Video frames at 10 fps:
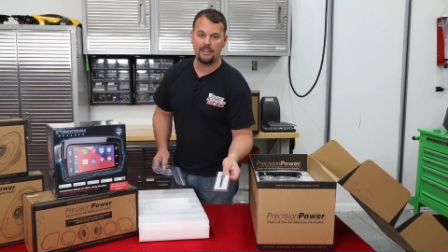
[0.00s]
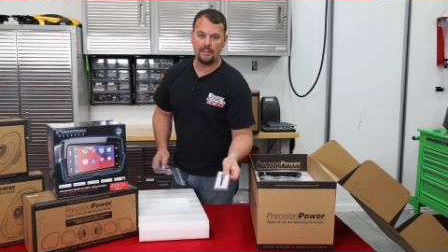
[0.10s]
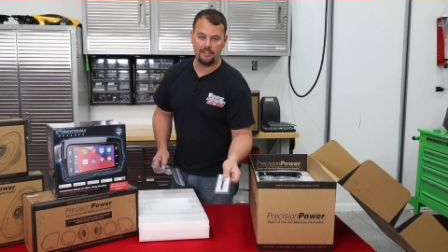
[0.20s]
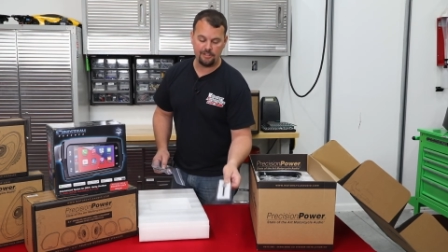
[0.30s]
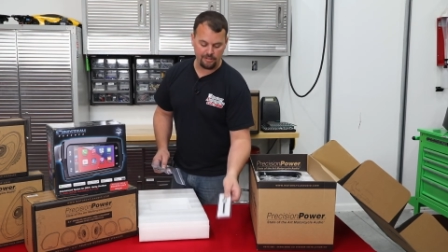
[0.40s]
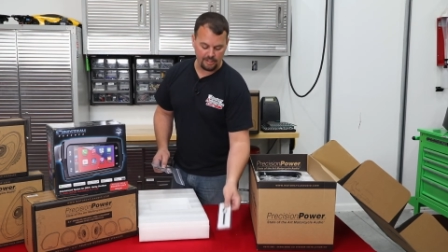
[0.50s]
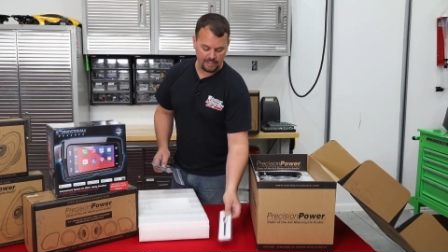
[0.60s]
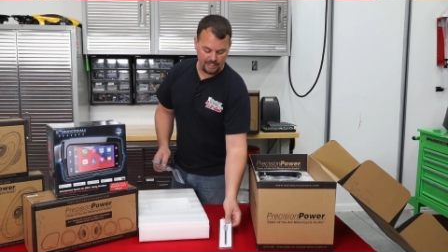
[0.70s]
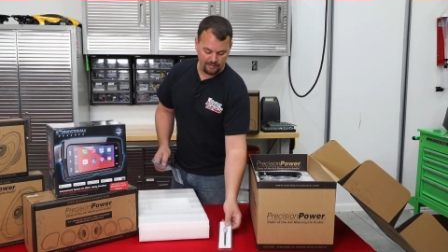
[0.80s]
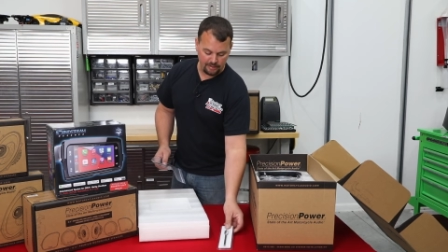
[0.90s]
This is going
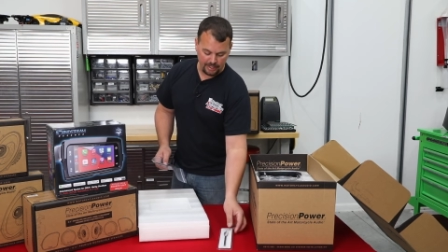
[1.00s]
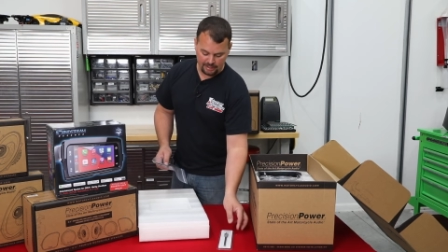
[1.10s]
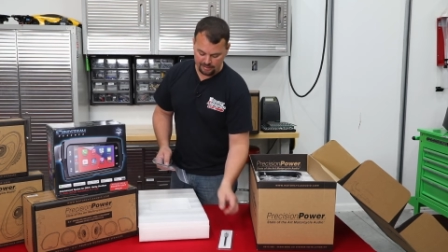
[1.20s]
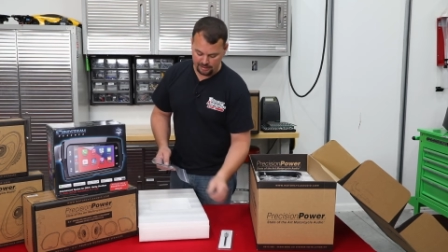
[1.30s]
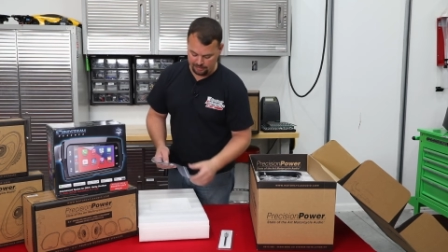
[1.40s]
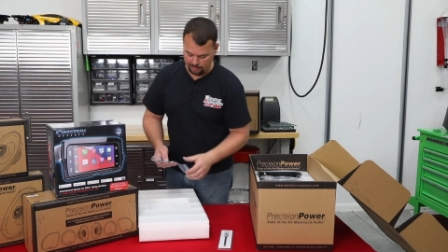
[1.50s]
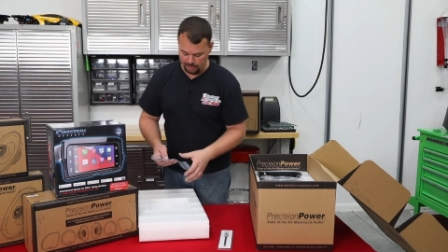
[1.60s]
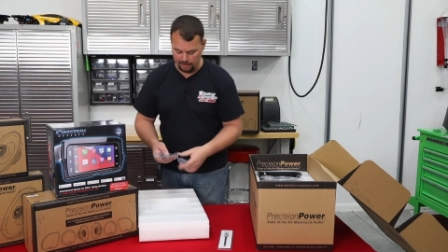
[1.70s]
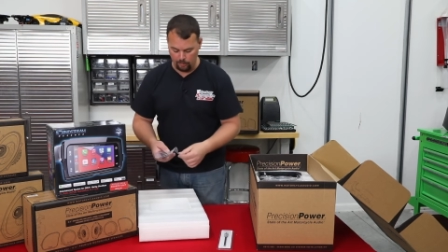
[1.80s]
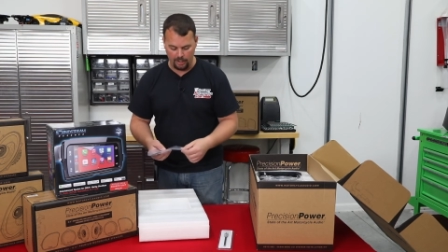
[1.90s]
to give you access for
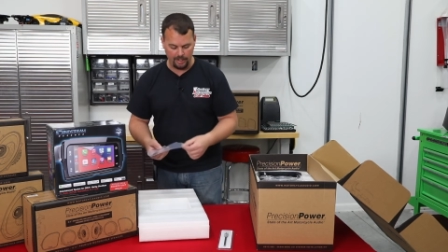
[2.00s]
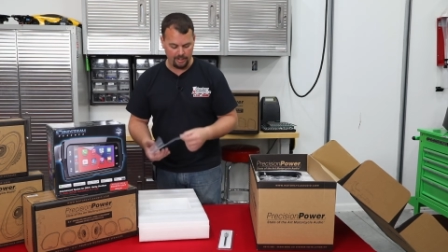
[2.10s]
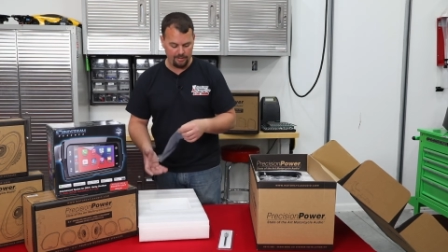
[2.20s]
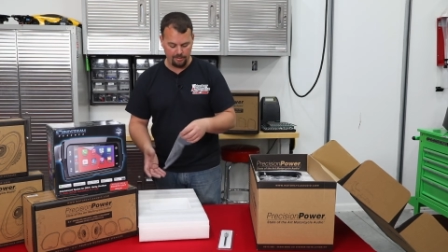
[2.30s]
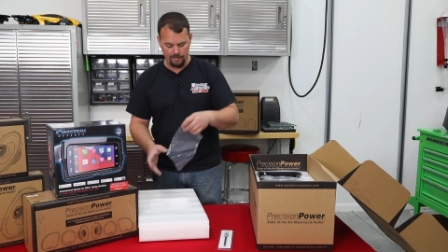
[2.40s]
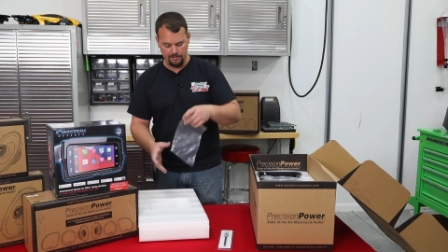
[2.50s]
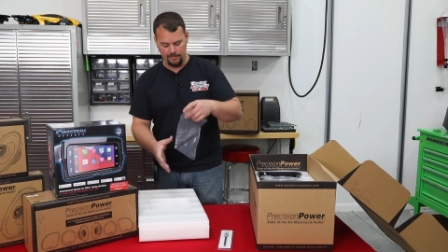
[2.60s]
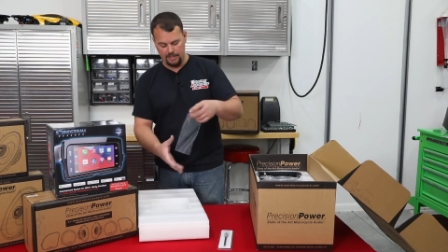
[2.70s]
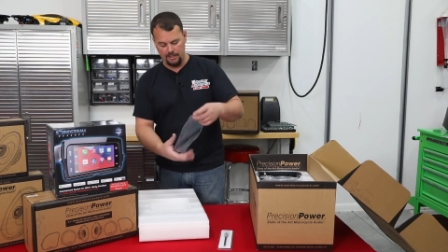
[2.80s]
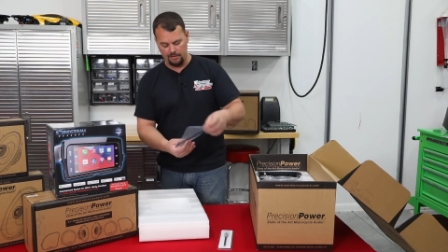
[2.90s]
running wiring through.
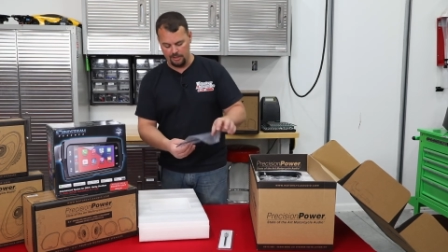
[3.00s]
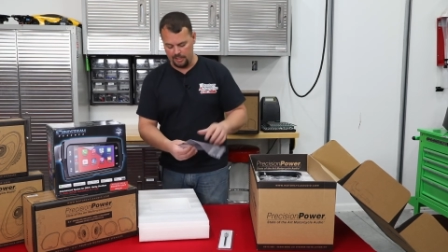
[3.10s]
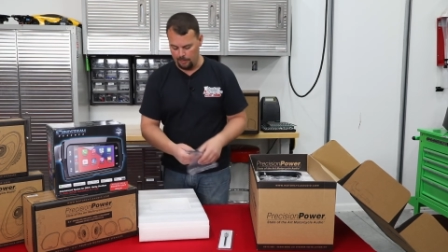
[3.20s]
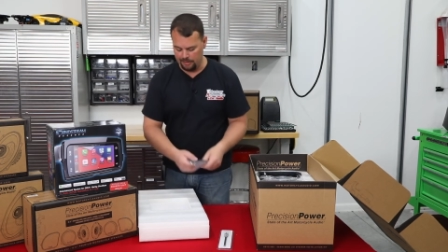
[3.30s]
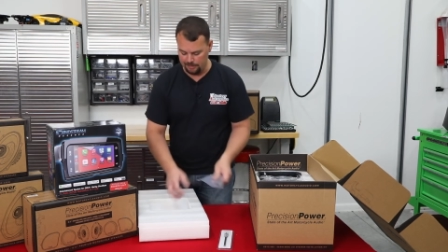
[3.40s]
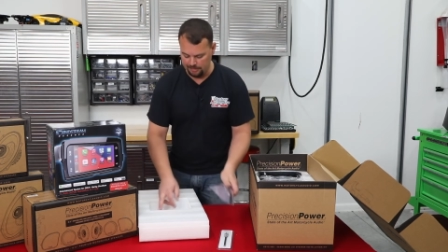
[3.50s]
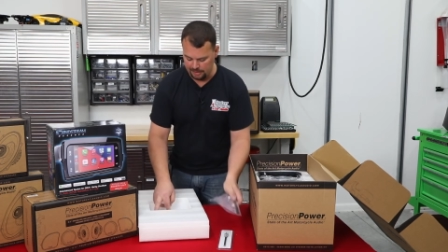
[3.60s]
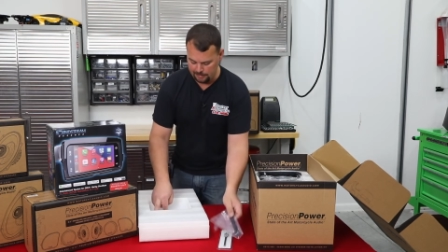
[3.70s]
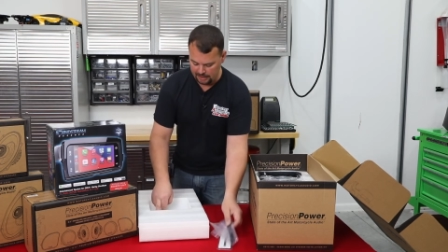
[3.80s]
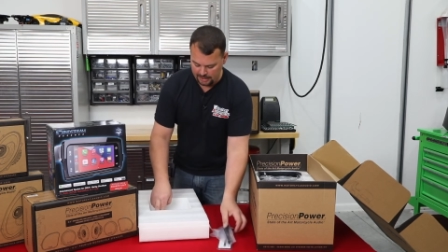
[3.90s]
It's going to come with some
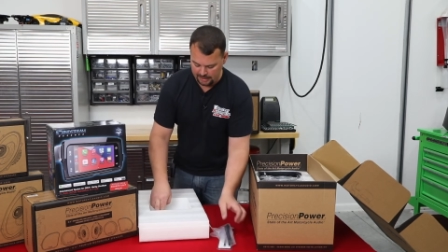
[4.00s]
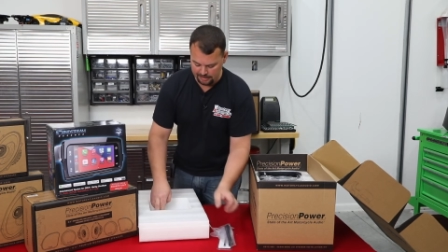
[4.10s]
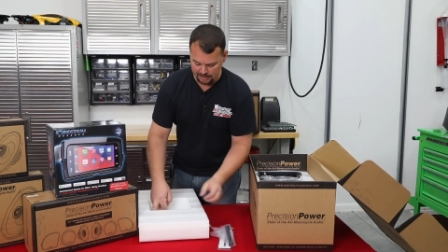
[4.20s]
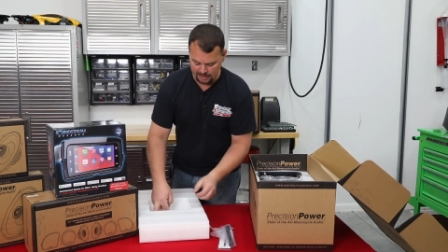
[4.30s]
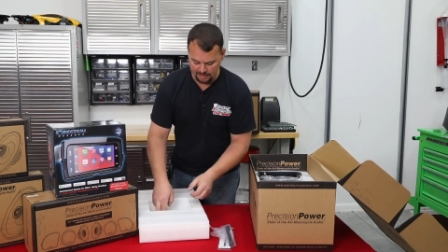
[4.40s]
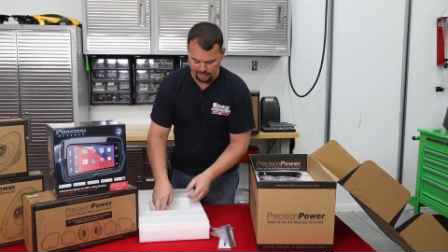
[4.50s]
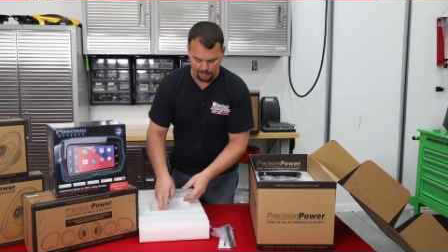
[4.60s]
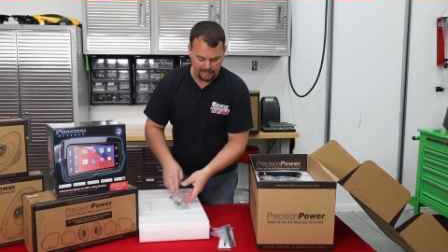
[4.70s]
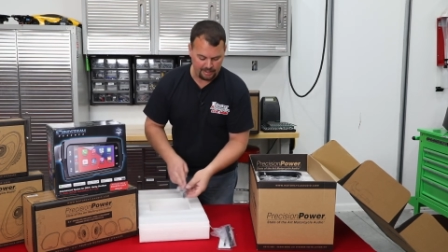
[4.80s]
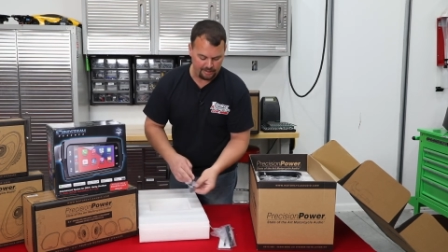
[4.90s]
zip ties and some
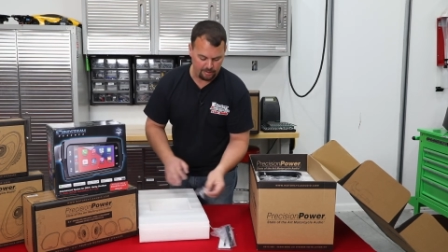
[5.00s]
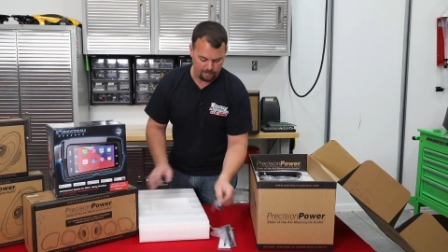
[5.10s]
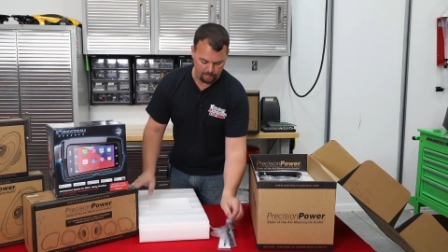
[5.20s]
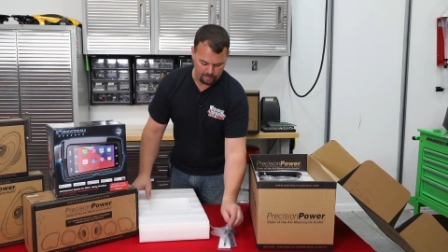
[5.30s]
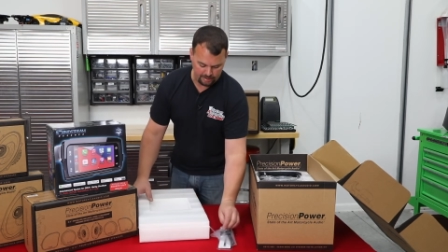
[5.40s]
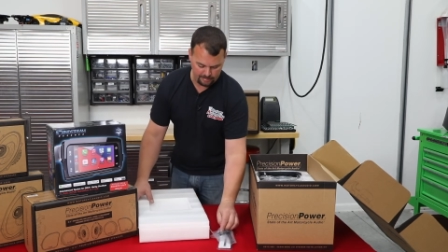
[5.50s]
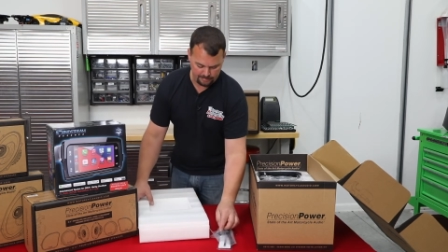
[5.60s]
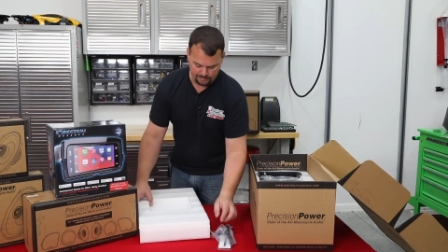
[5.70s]
mounting hardware.